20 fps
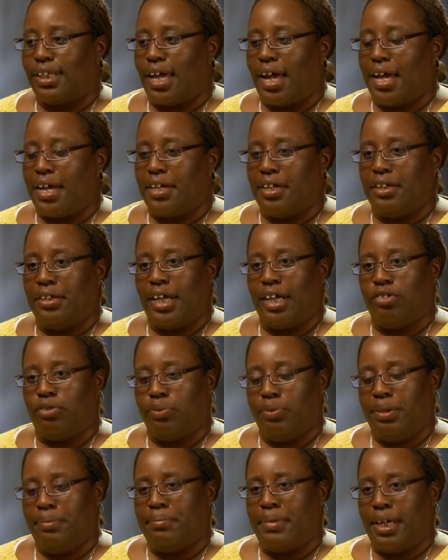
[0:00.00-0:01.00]
like as
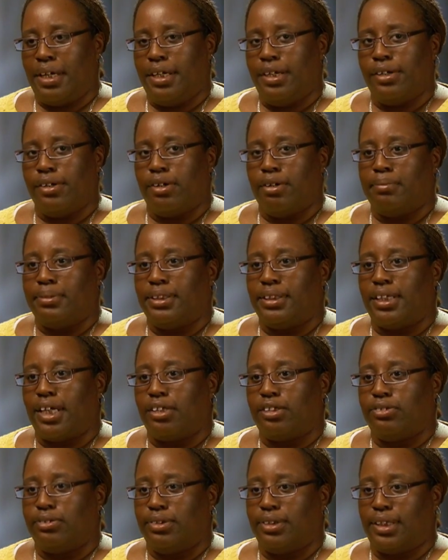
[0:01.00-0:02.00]
we may hear
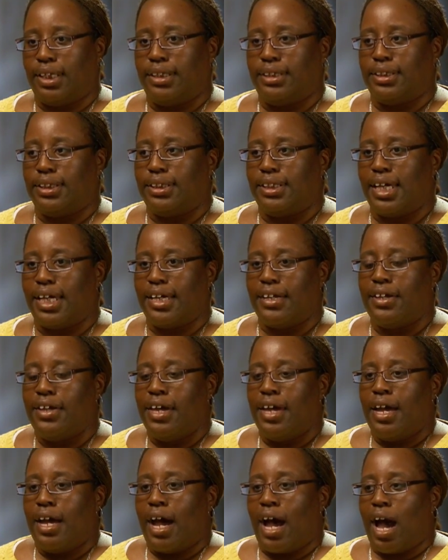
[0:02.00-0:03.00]
homosexuals say today,
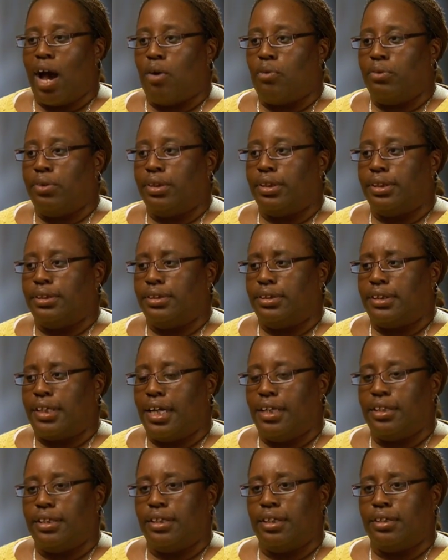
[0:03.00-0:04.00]
I would
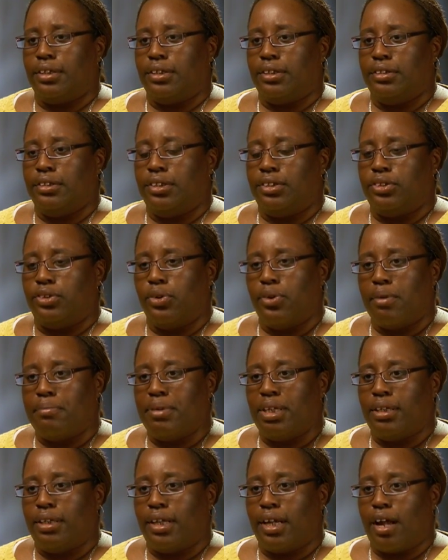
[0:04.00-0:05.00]
take the
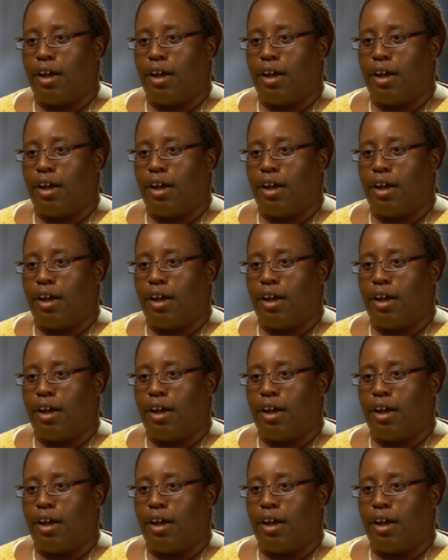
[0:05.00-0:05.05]
torment that